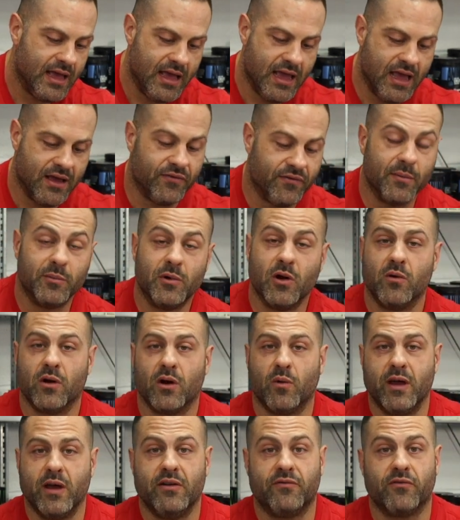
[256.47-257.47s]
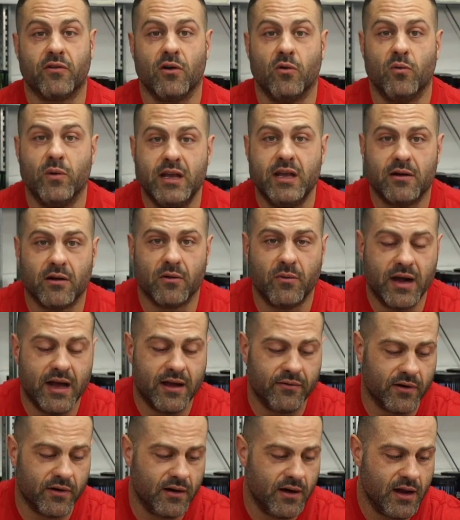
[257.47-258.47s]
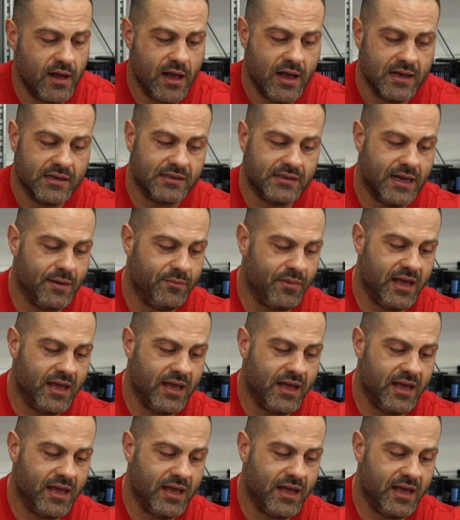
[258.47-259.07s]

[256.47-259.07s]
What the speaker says: If I'm going away for a week or whatever, same